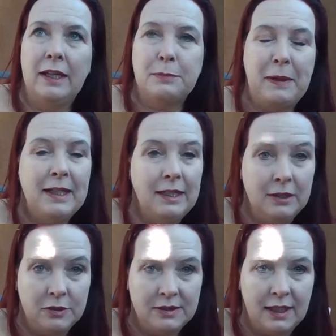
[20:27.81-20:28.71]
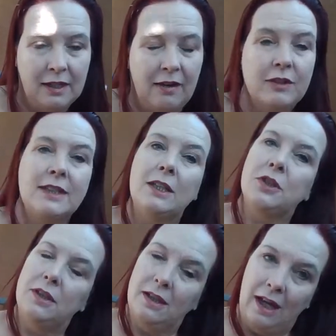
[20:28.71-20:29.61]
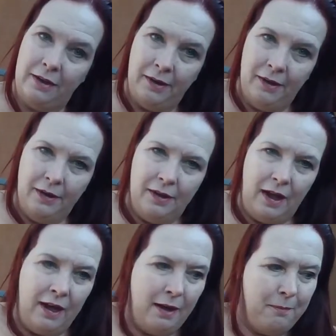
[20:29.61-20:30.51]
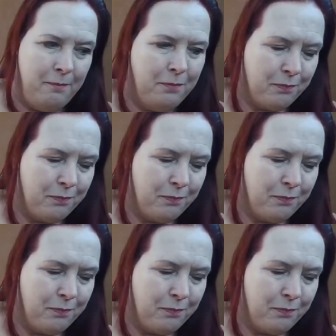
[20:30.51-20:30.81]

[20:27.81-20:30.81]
it's been an interesting conversation and i um,